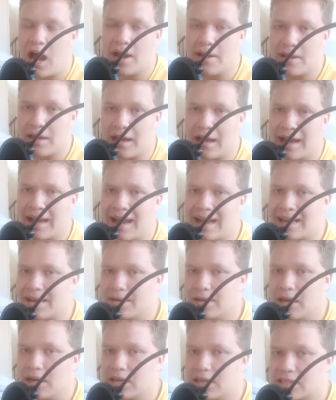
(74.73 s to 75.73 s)
I
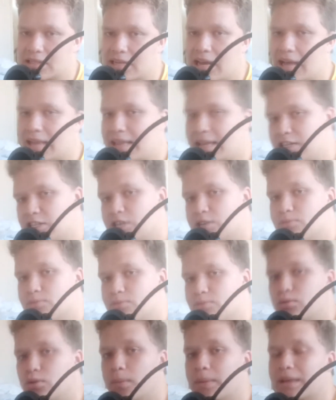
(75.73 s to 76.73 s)
can understand that she
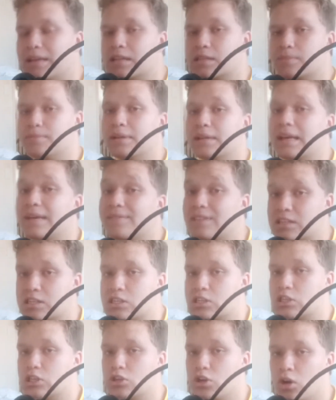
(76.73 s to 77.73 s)
probably doesn't believe this
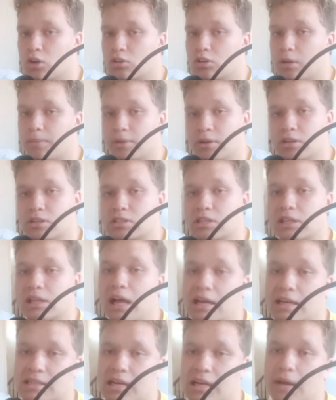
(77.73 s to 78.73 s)
is the Doctor because the
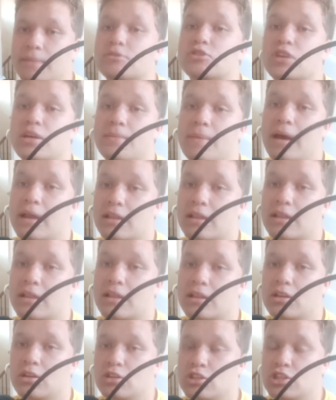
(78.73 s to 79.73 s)
last time she
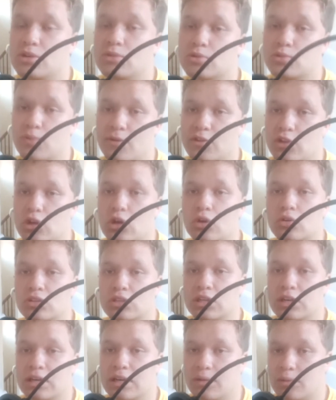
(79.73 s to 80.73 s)
was with the
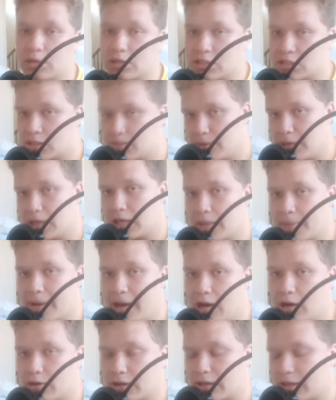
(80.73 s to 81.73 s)
Doctor, it was Peter
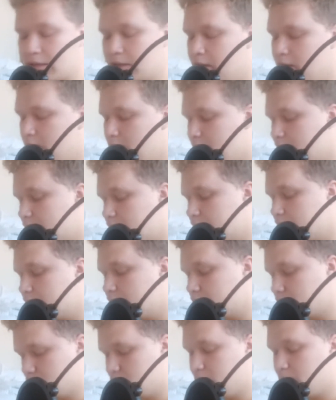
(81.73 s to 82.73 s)
Capaldi, so
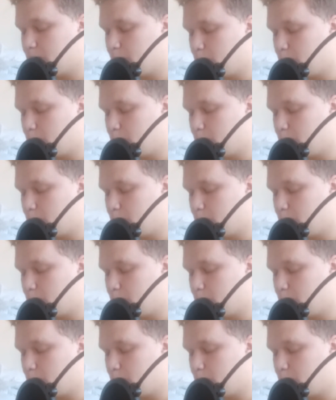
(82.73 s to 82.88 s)
she